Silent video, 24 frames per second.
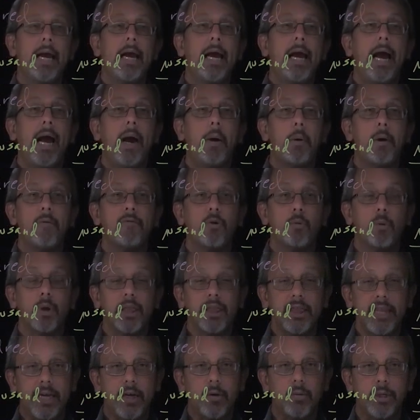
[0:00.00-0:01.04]
However, with
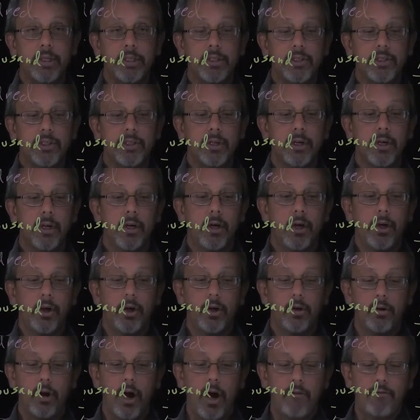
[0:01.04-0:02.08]
liquids,
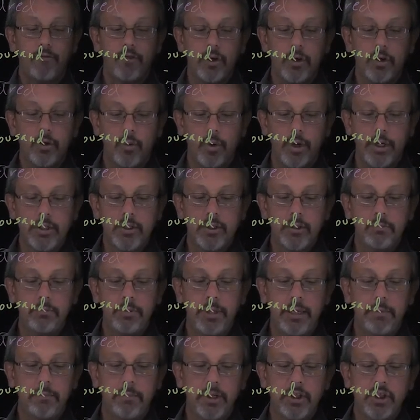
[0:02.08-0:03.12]
you're often going to
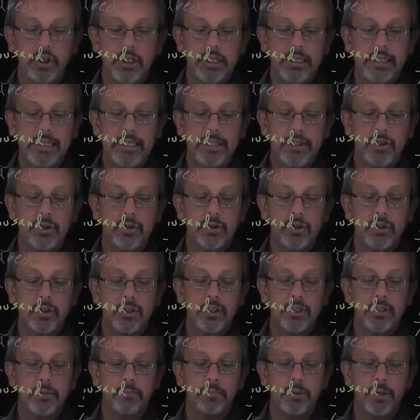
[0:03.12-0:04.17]
be much easier to
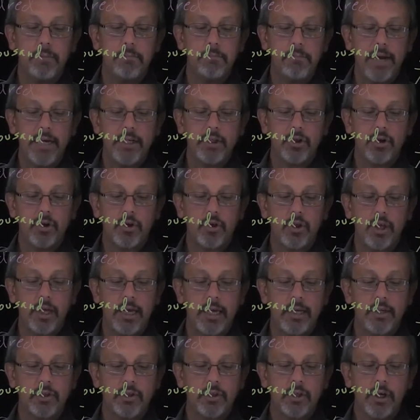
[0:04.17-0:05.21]
simply measure
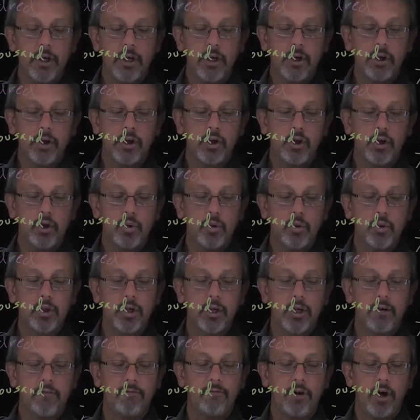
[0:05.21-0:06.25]
things
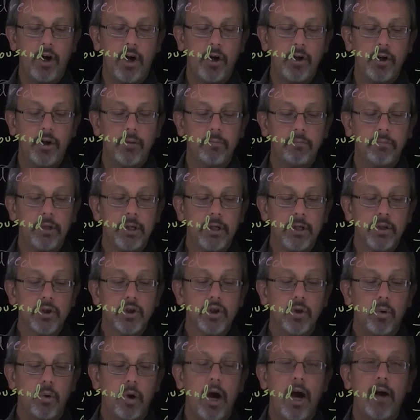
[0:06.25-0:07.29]
using a volume,
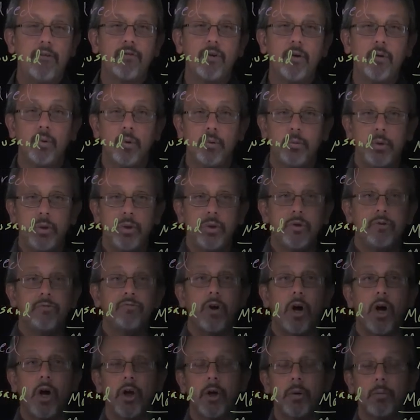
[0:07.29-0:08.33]
so often we'll use
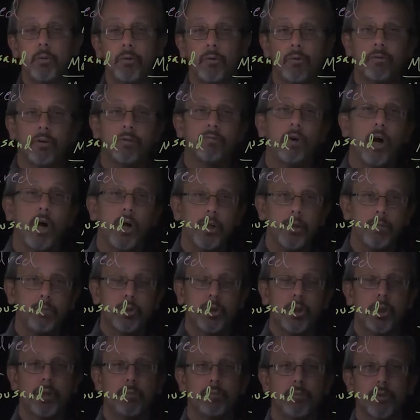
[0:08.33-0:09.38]
volume over volume
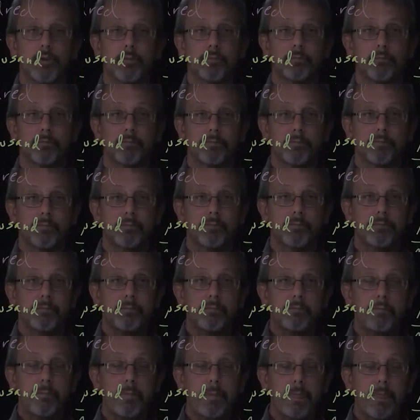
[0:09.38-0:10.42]
terms.
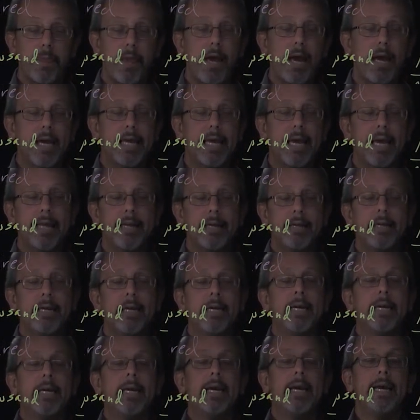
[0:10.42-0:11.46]
Again,
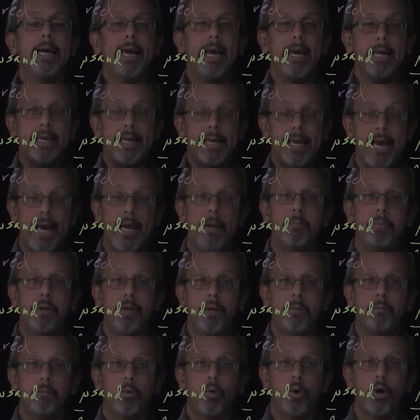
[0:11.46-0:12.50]
it can be
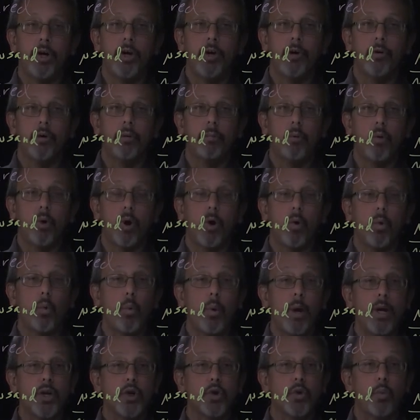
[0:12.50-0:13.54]
important to report
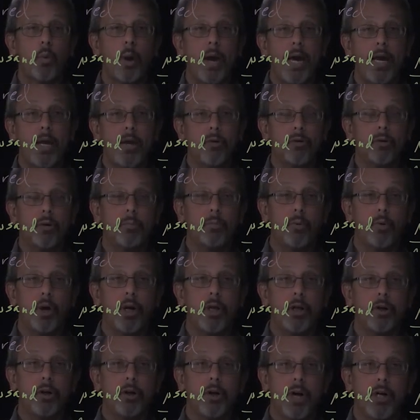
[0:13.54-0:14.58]
which way you're
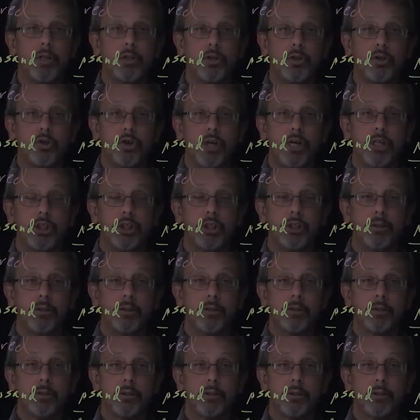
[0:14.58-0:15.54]
reporting your concentration,